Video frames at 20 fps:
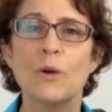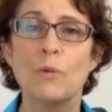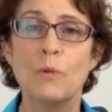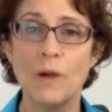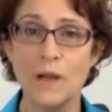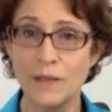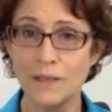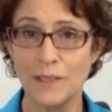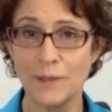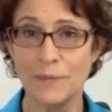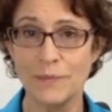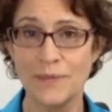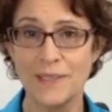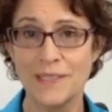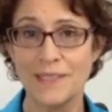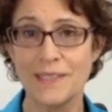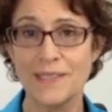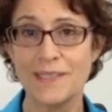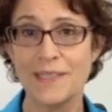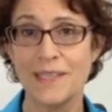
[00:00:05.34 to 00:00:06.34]
Welcome.
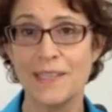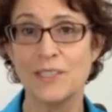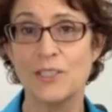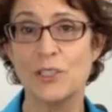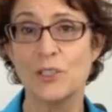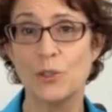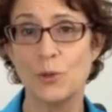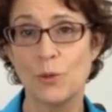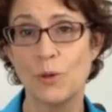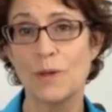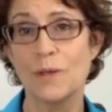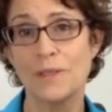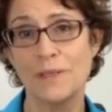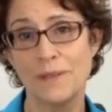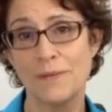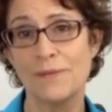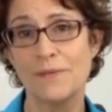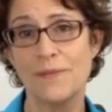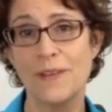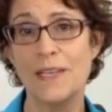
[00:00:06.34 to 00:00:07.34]
This is a short
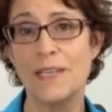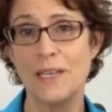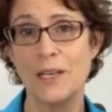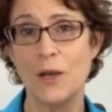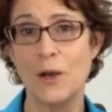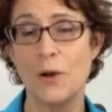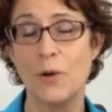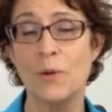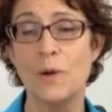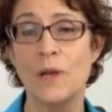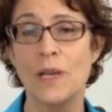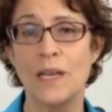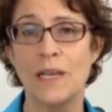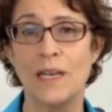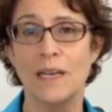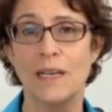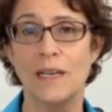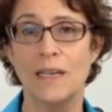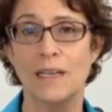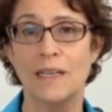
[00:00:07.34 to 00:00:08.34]
video
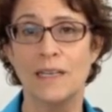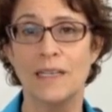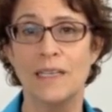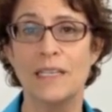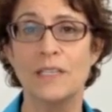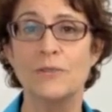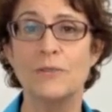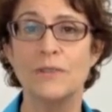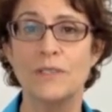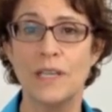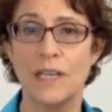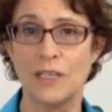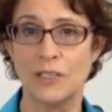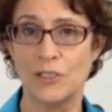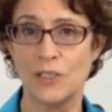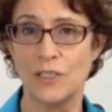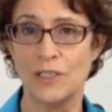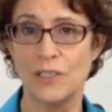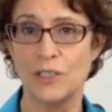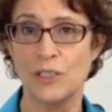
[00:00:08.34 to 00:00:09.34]

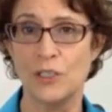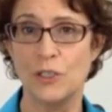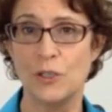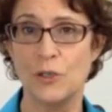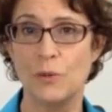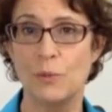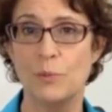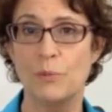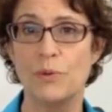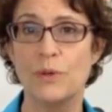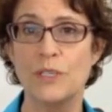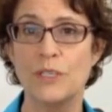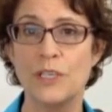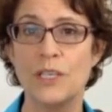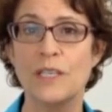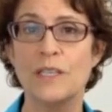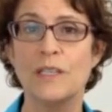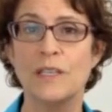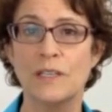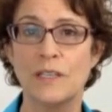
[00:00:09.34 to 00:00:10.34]
introduction to
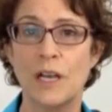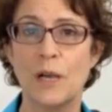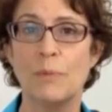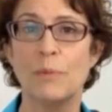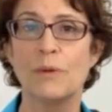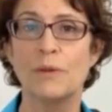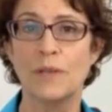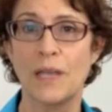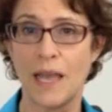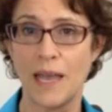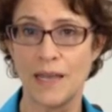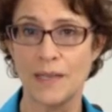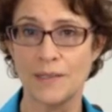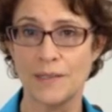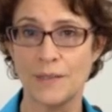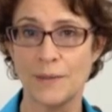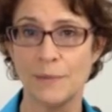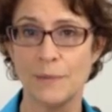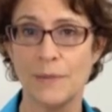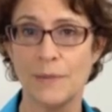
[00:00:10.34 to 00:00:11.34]
Bridging the Couple
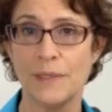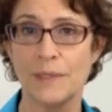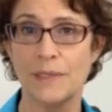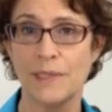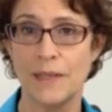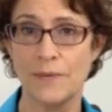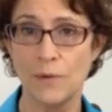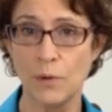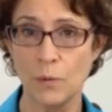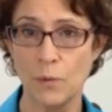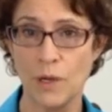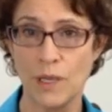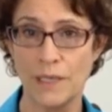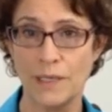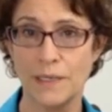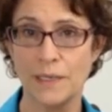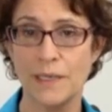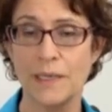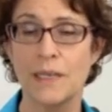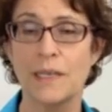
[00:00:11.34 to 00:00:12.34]
Chasm, Level
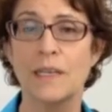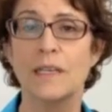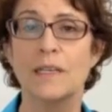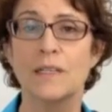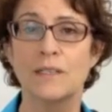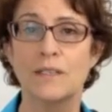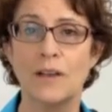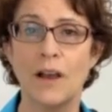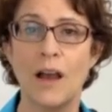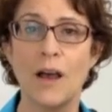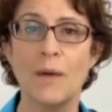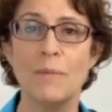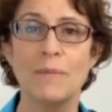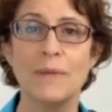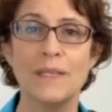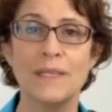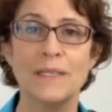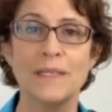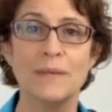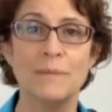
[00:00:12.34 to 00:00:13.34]
1,
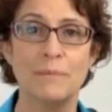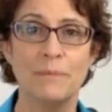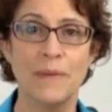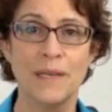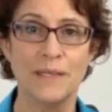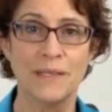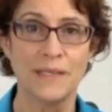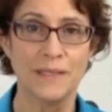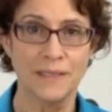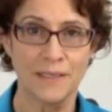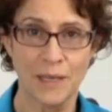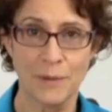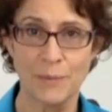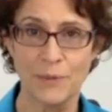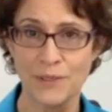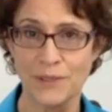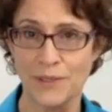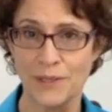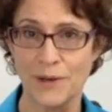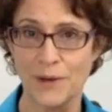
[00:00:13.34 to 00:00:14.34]
Gottman Method
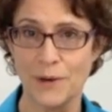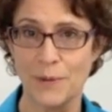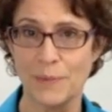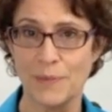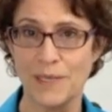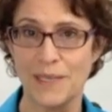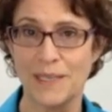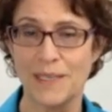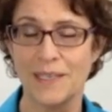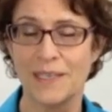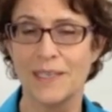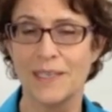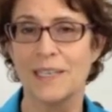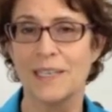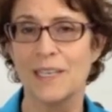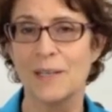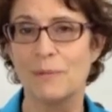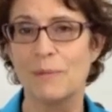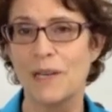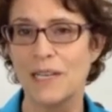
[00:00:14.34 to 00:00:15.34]
Couples Therapy.
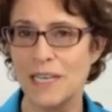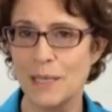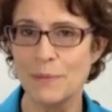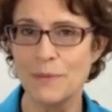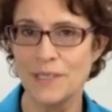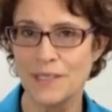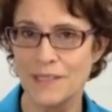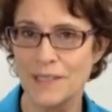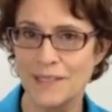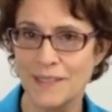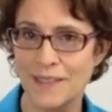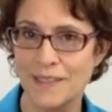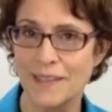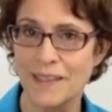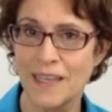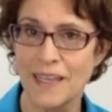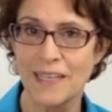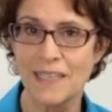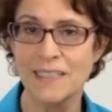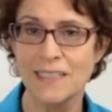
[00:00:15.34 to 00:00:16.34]
My name is Lisa
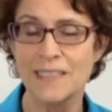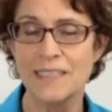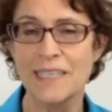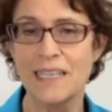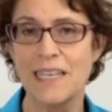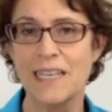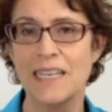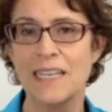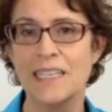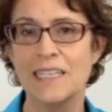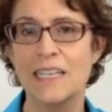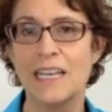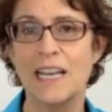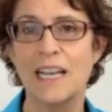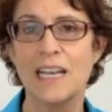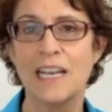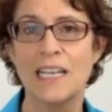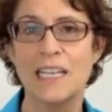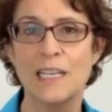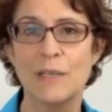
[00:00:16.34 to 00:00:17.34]
Lund, and
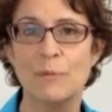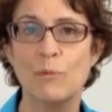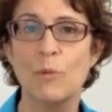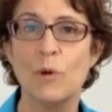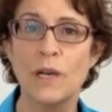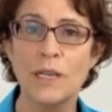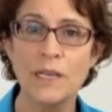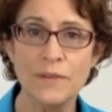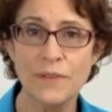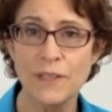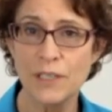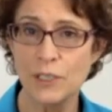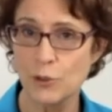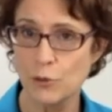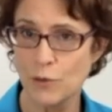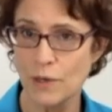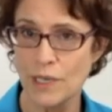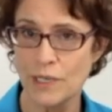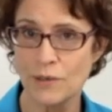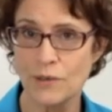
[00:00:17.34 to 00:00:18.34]
I am one of the
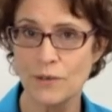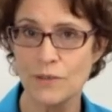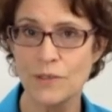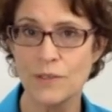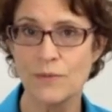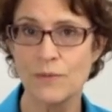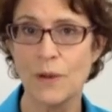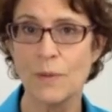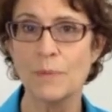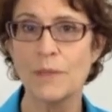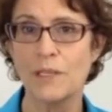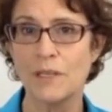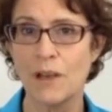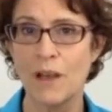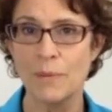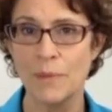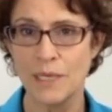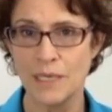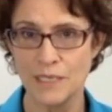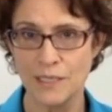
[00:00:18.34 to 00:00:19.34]
trainers from the
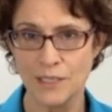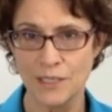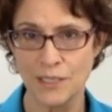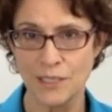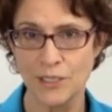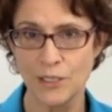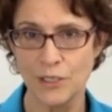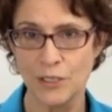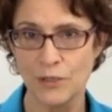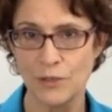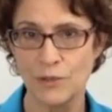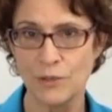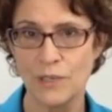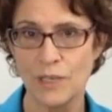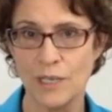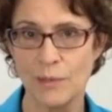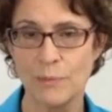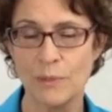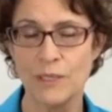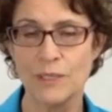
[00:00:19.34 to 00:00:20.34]
Gottman Institute.
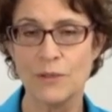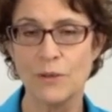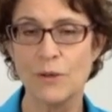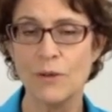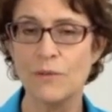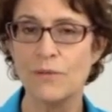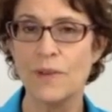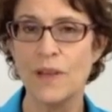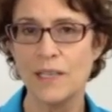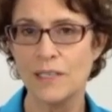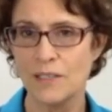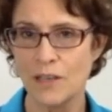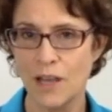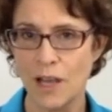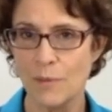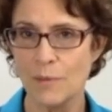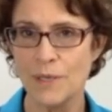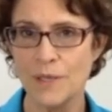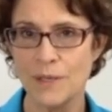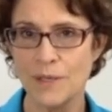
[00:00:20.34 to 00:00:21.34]
I'm a certified
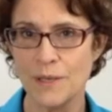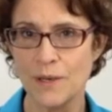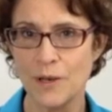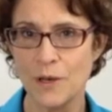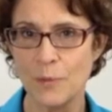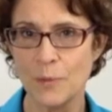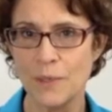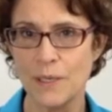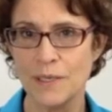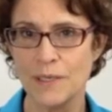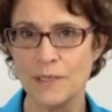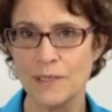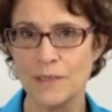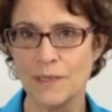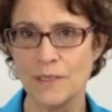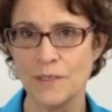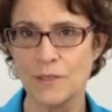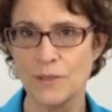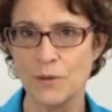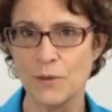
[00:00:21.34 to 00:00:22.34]
Gottman therapist
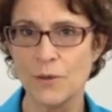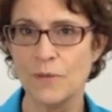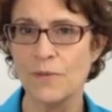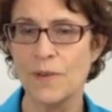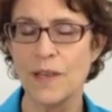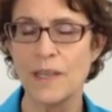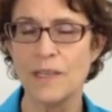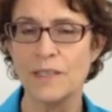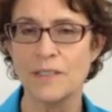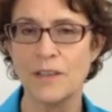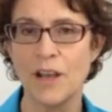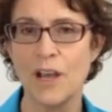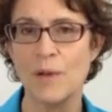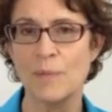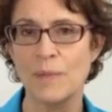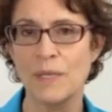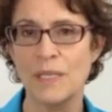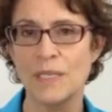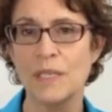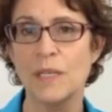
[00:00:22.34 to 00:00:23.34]
and certified
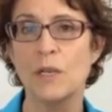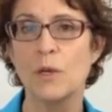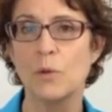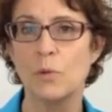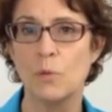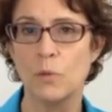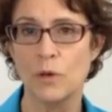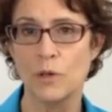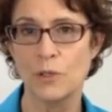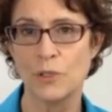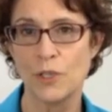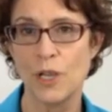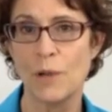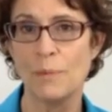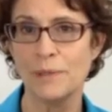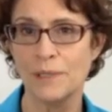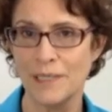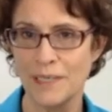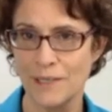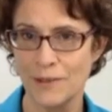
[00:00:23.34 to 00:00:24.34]
Gottman
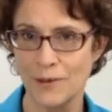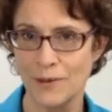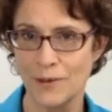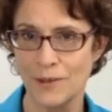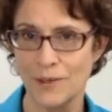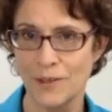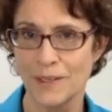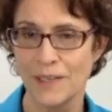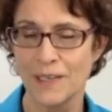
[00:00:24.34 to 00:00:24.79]
workshop leader.